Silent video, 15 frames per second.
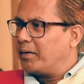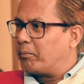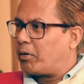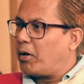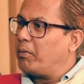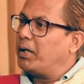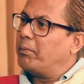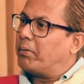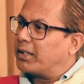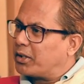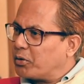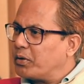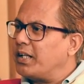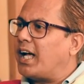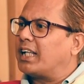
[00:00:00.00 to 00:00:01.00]
Probably
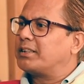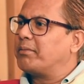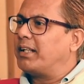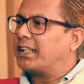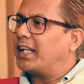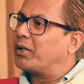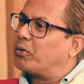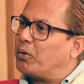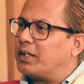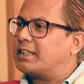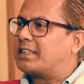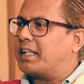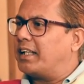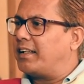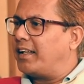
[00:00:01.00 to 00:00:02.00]
Badruddin Ajmal can go and
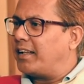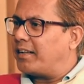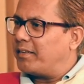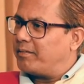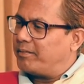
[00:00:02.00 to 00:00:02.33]
stay there.